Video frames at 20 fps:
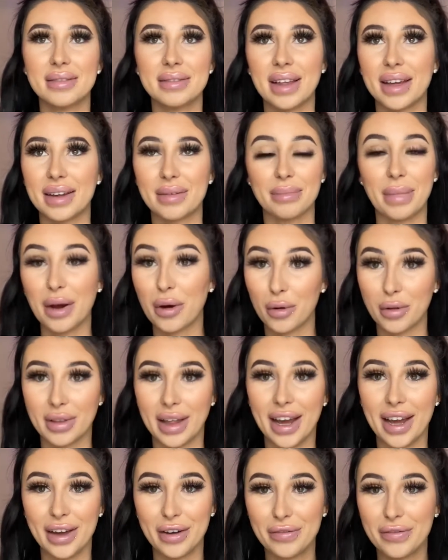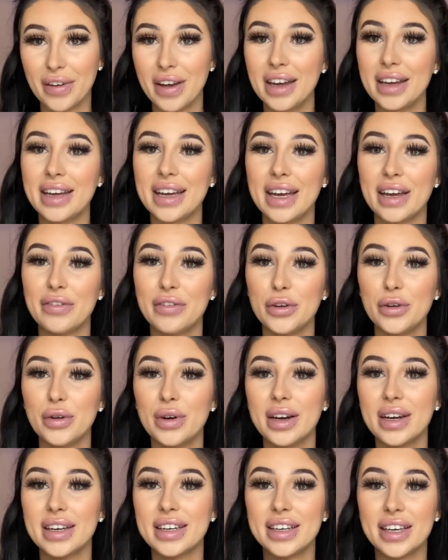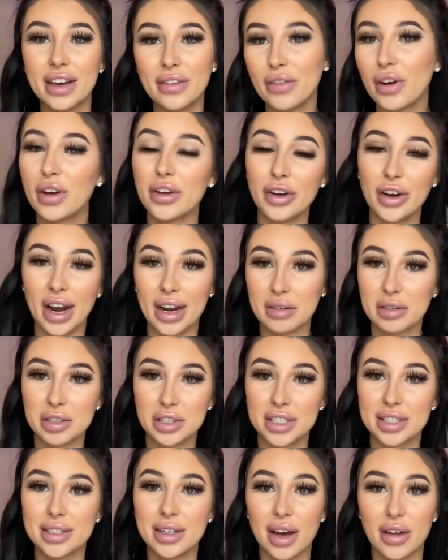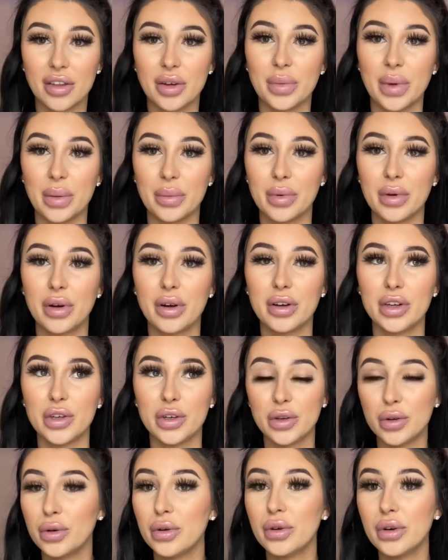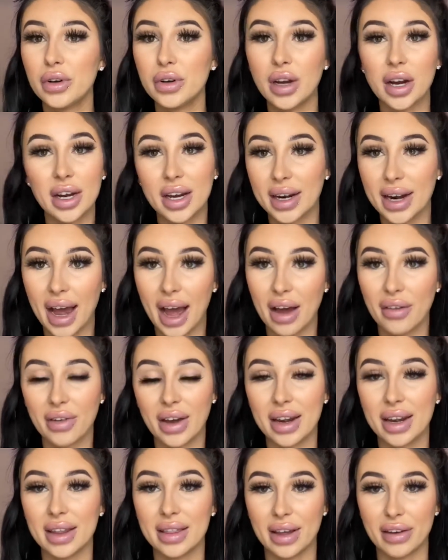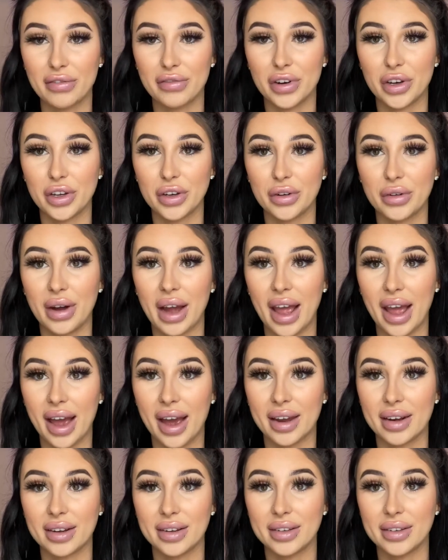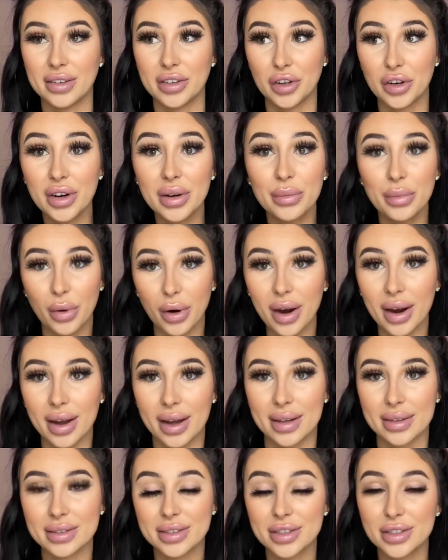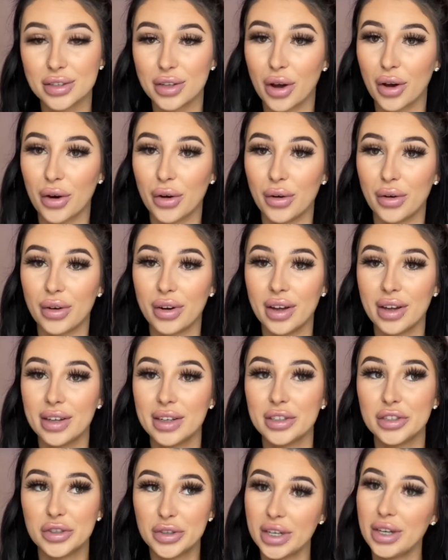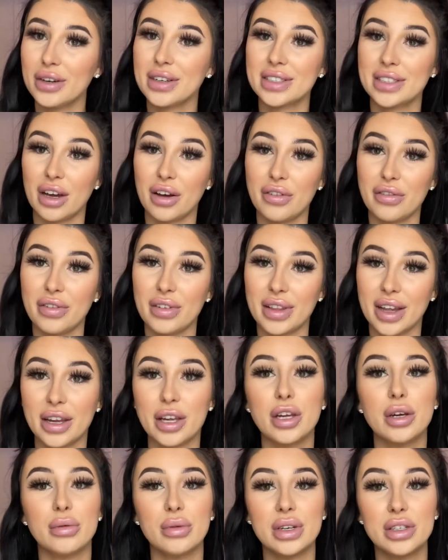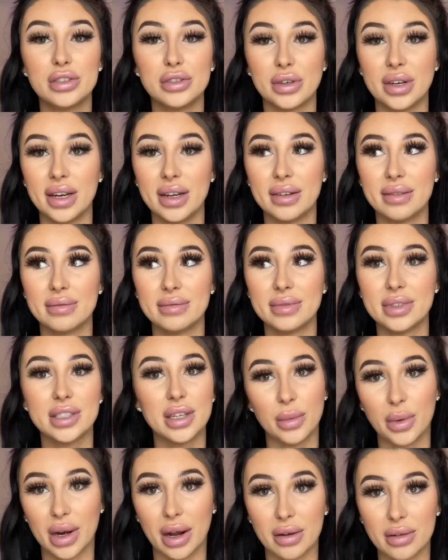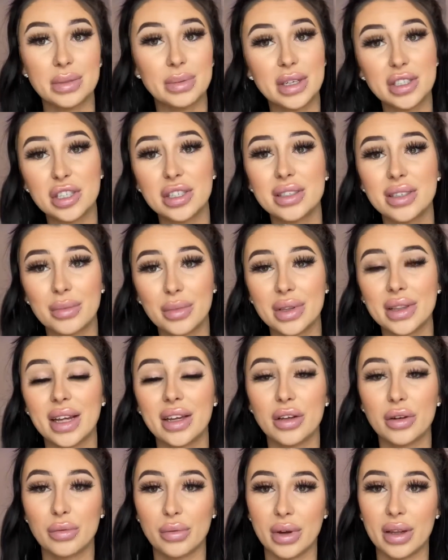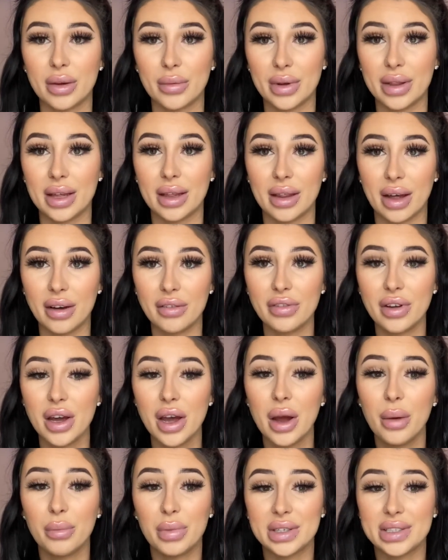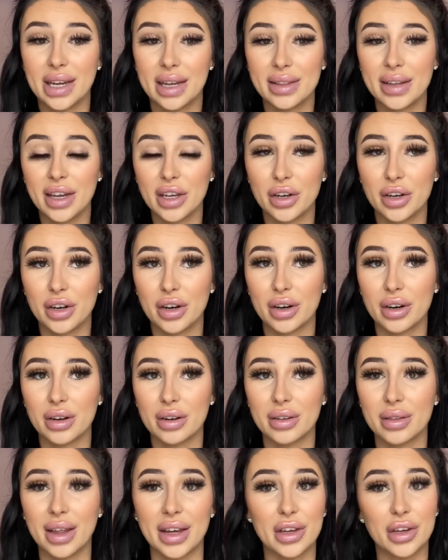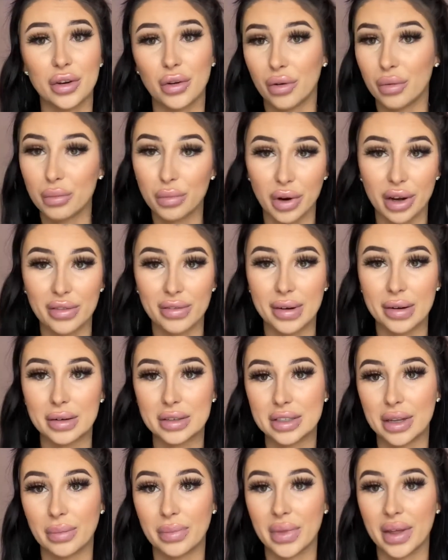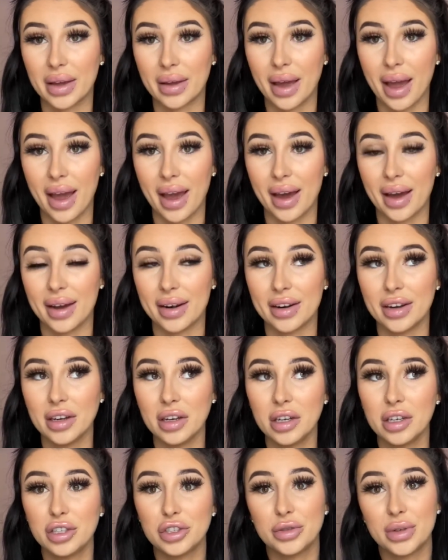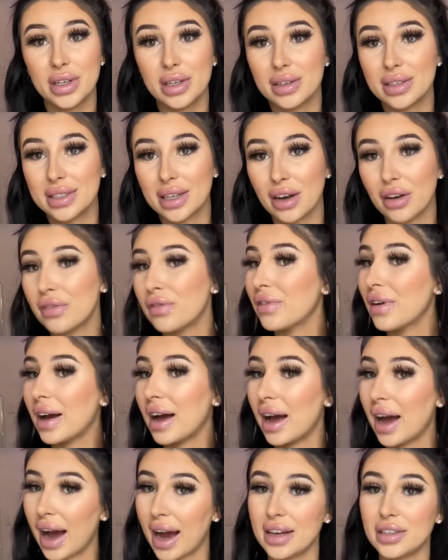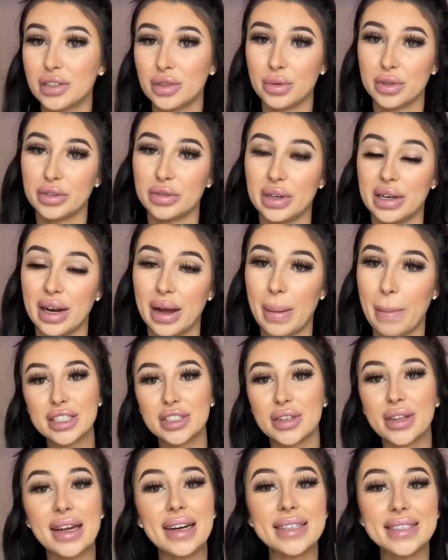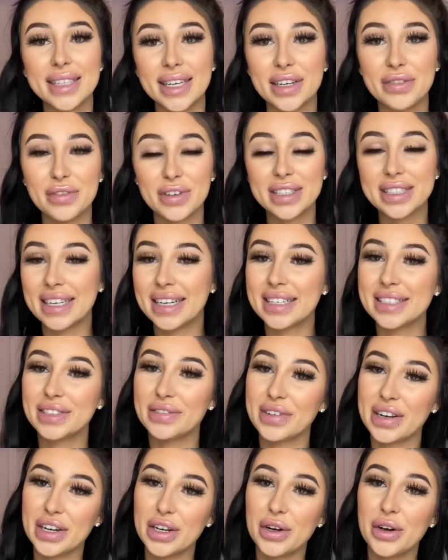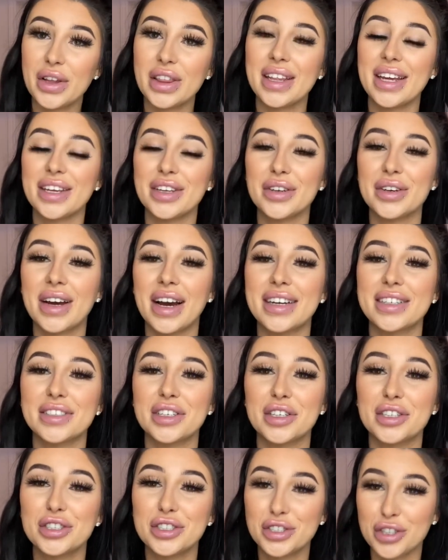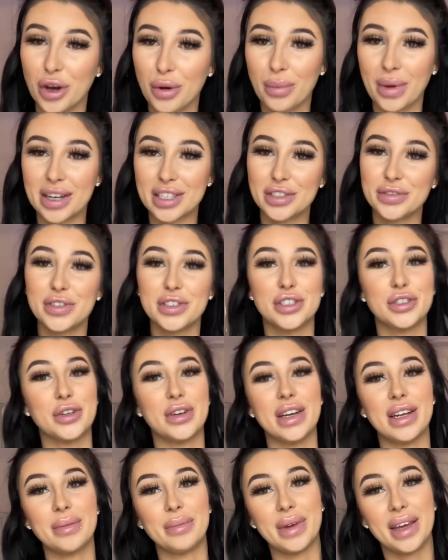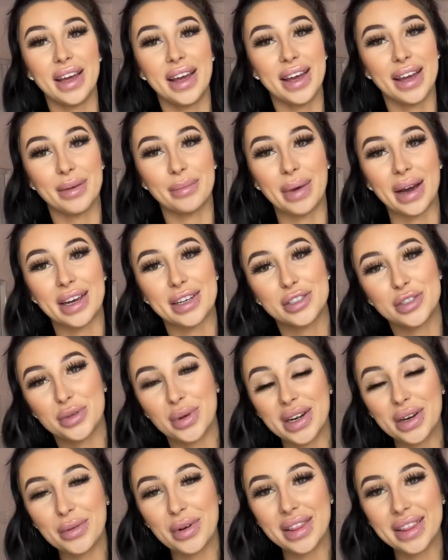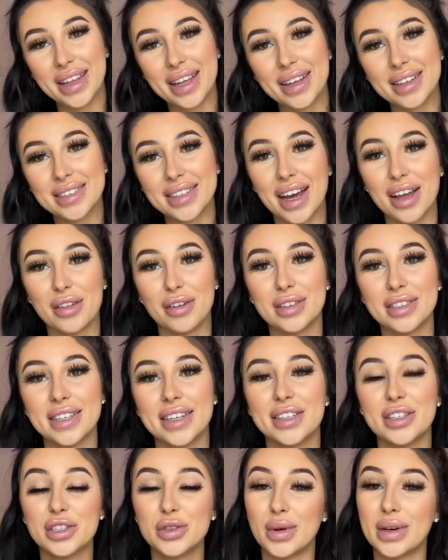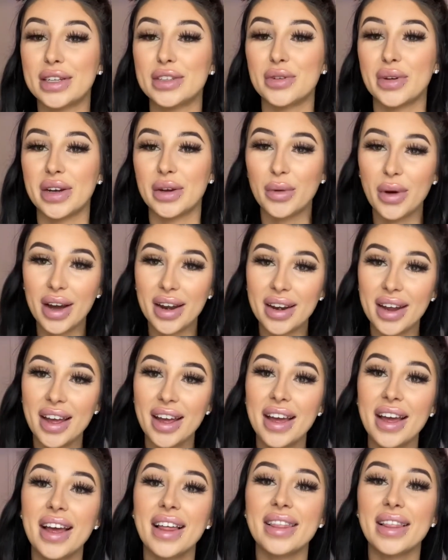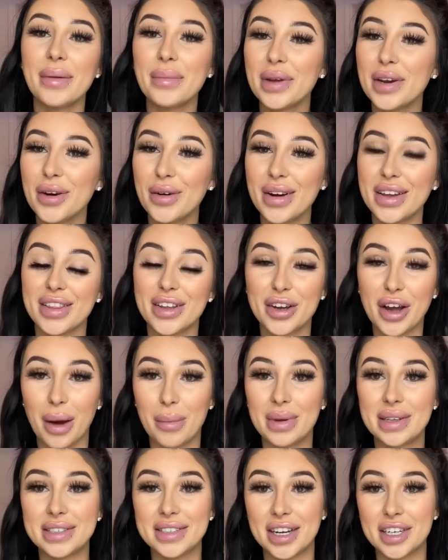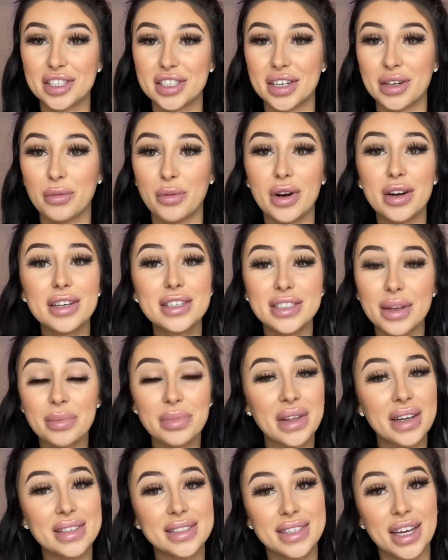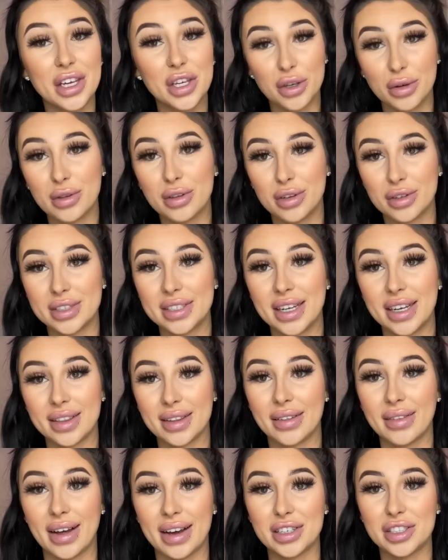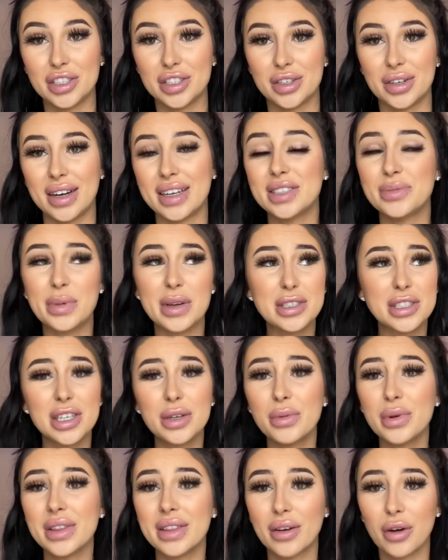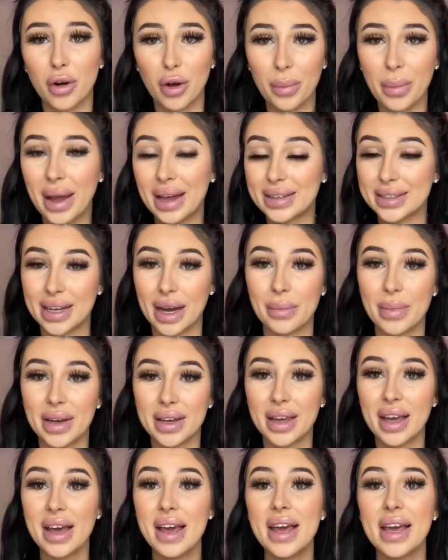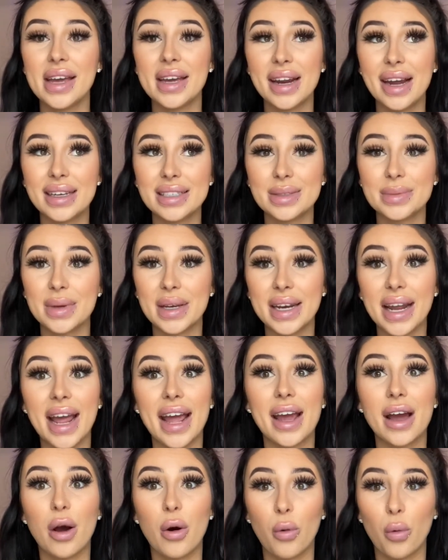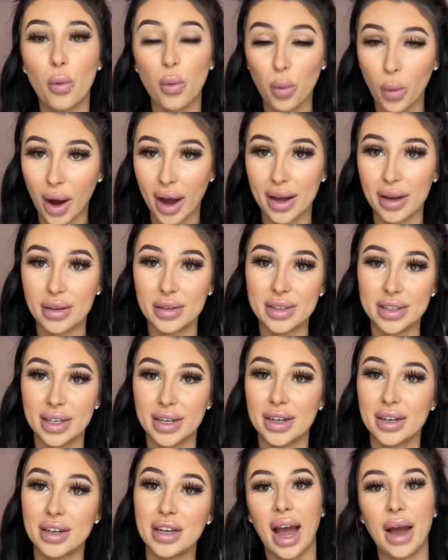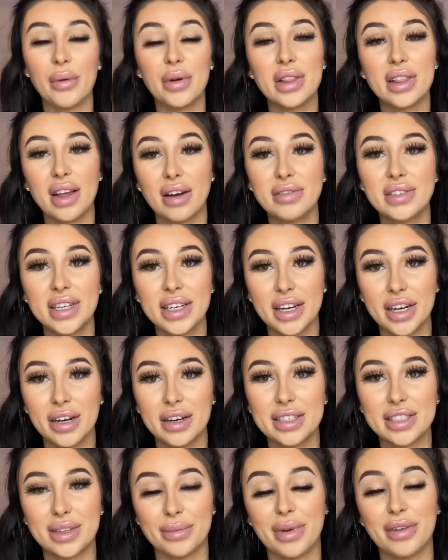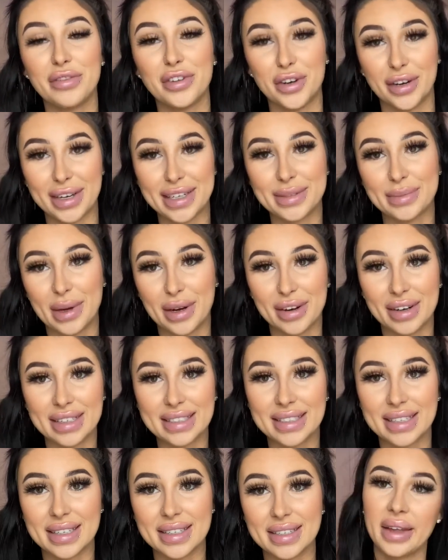like my whole life, if you give all your energy to other people, you're not gonna have any left for you, and you're important. So treat yourself like you would treat someone else, especially someone that you really, really love. Pretend that you're like your own boyfriend or something and treat yourself as you would treat him. So that is it for today's video. Thank you guys so much for joining me in my 21 things I learned in 2021. Let me know in the comment section, what are some things that you learned in the last year, especially with the whole pandemic. It has been a wild year. I would love to hear some of your experiences.